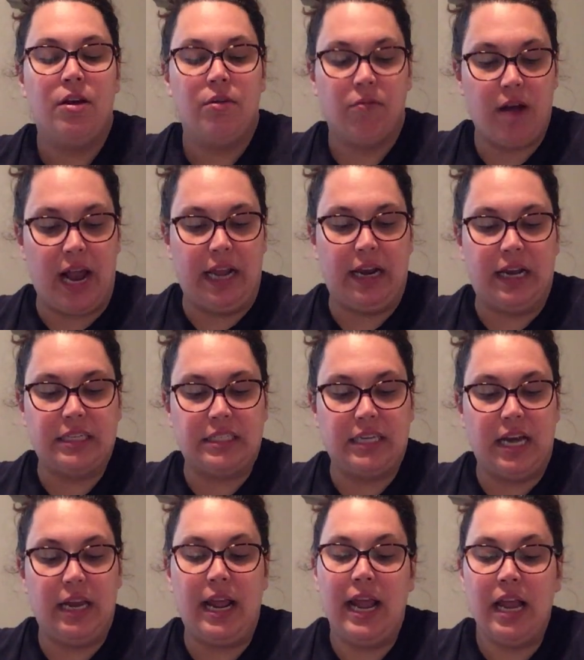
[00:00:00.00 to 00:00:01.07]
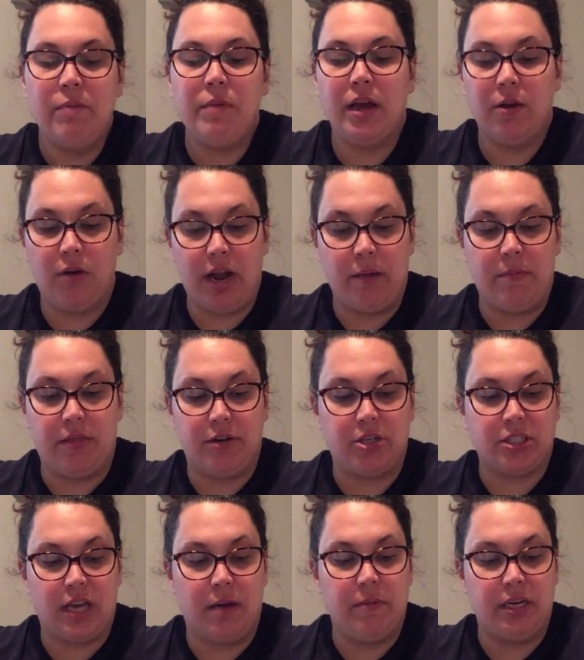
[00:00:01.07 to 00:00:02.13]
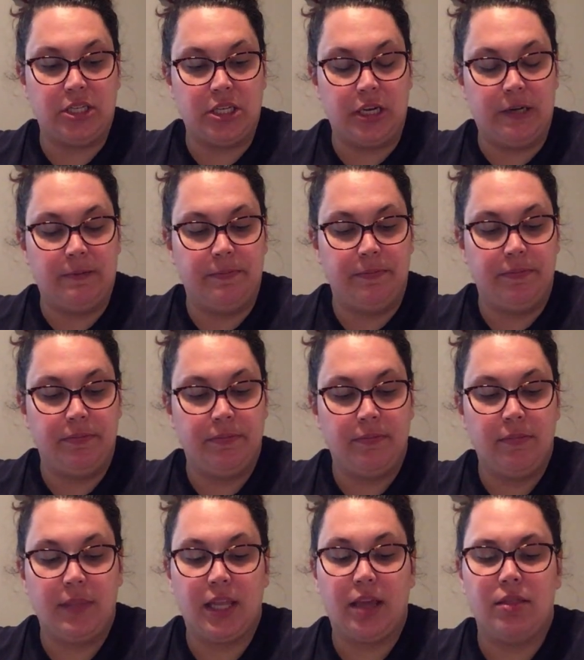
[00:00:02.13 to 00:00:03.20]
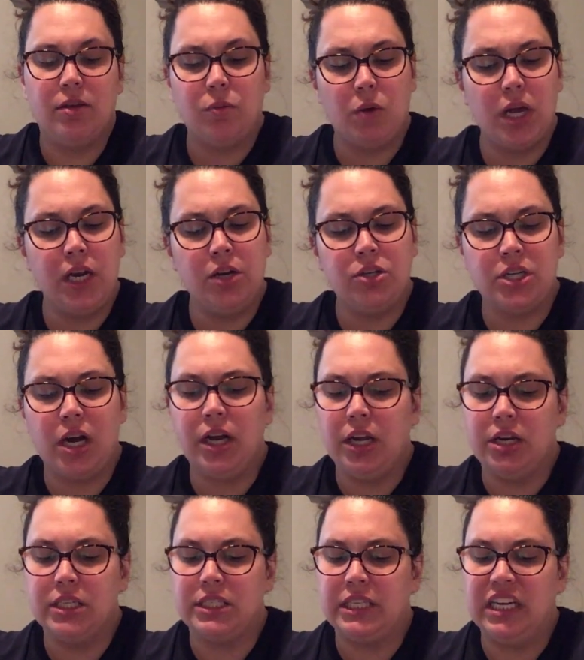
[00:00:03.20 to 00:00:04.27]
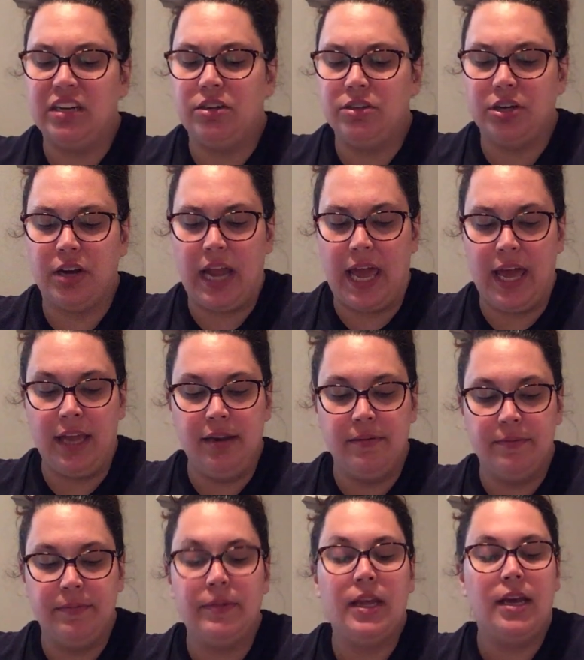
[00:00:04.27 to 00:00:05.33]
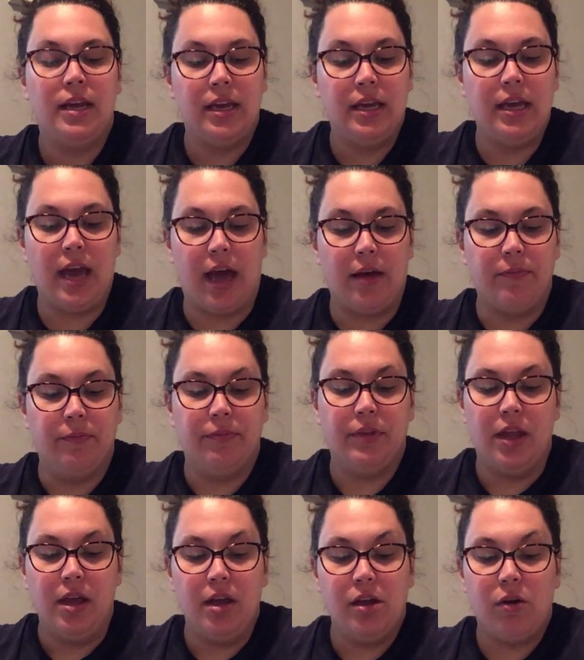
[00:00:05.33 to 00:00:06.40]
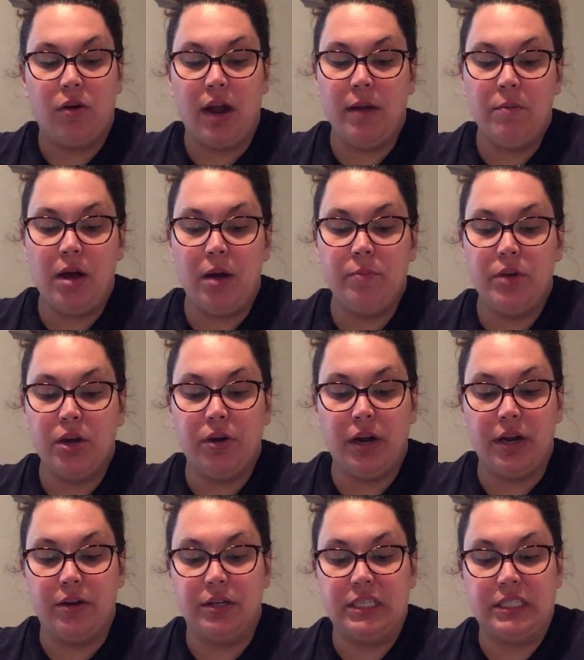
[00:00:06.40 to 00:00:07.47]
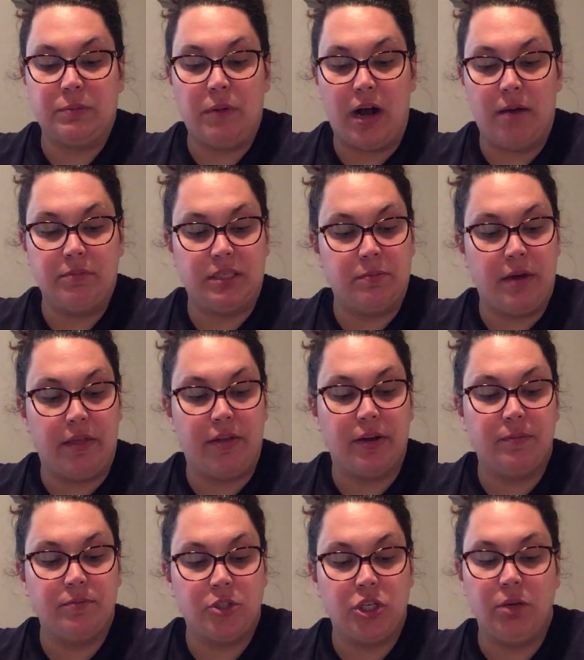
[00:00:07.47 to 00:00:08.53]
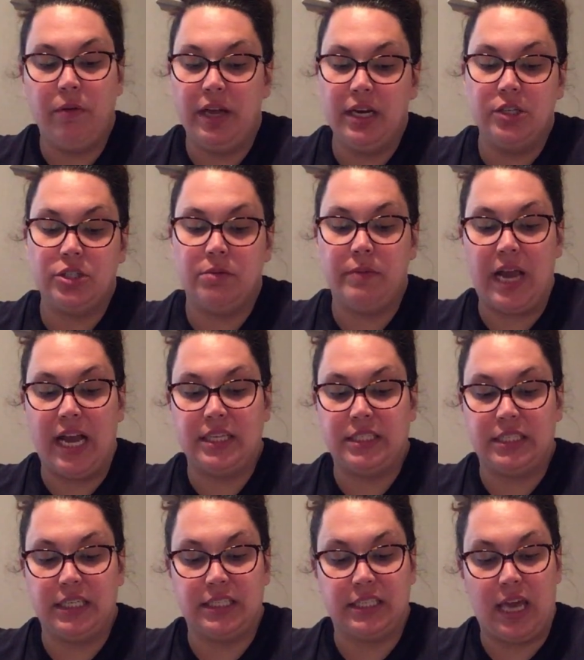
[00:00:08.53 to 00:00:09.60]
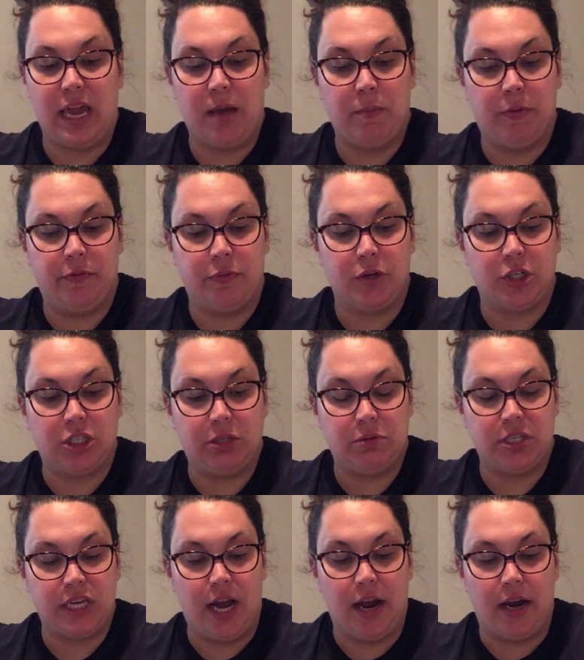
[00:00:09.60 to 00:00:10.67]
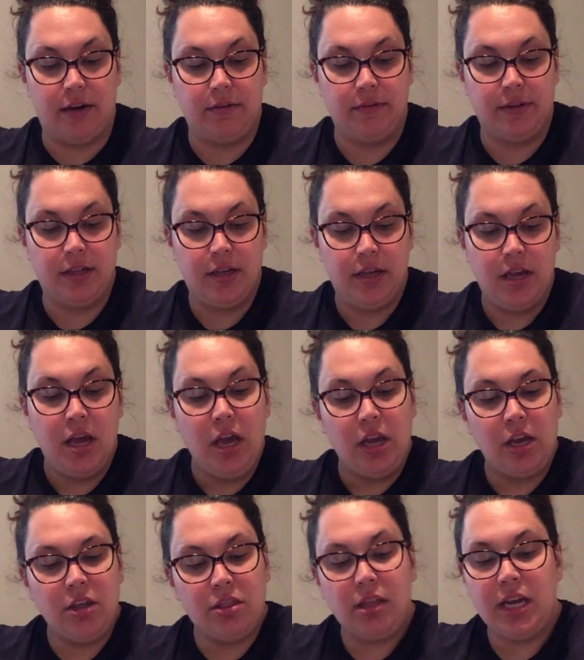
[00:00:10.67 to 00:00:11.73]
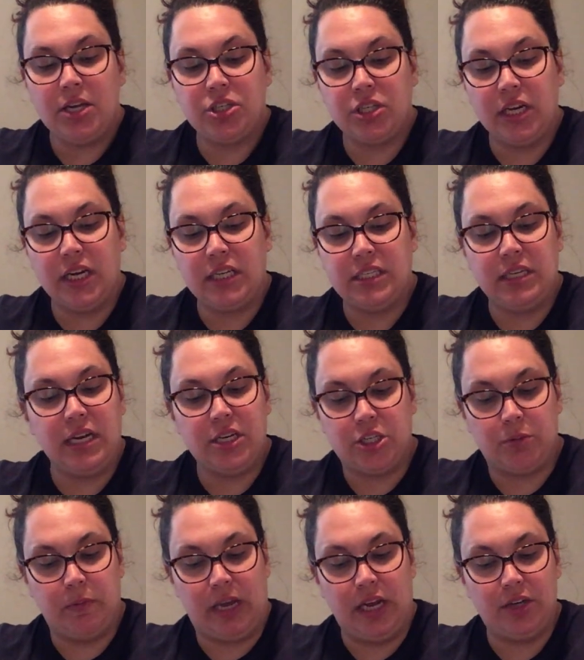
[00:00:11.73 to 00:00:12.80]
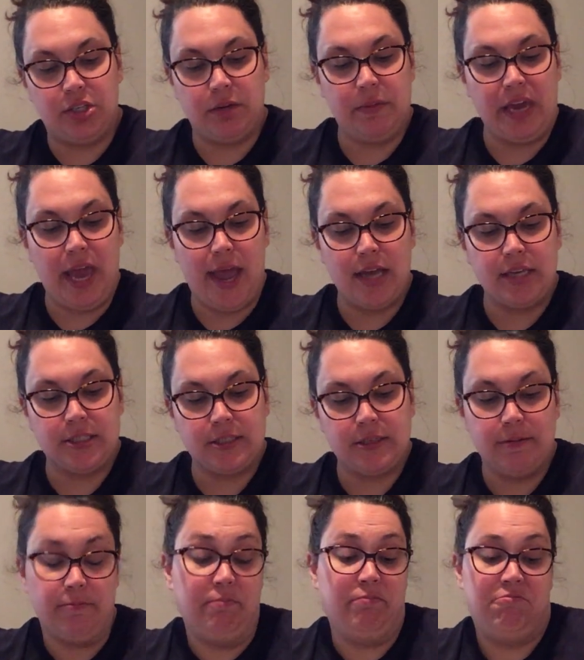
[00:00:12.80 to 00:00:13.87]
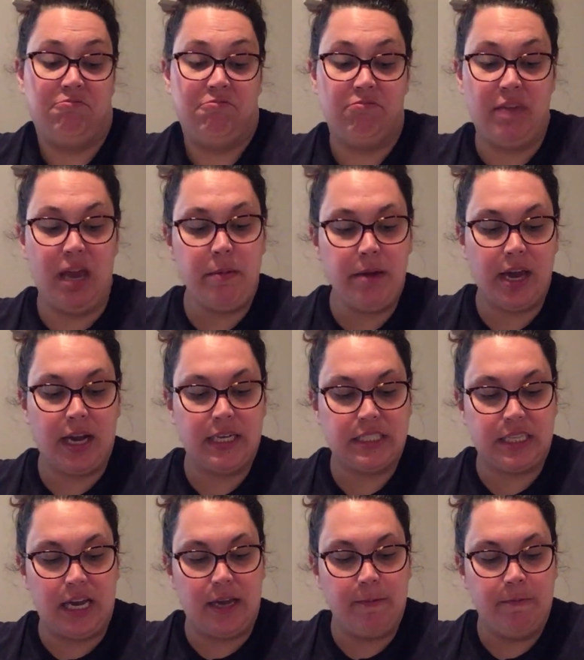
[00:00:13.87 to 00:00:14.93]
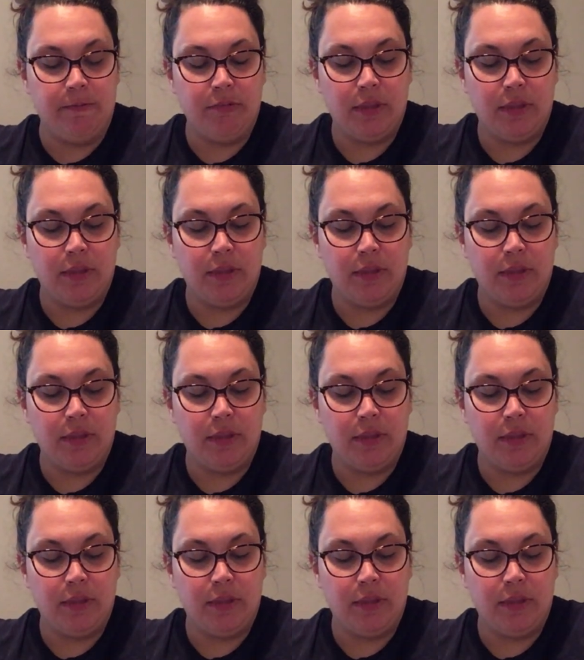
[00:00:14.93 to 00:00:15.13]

Right, I said, and my grandmother's coming too. The one who taught you to stand on your head? Yeah. Grandma Muriel is Mom's mother. She ran gymnastics camp before she retired. You think she could teach me? Jimmy asked. Maybe, I said.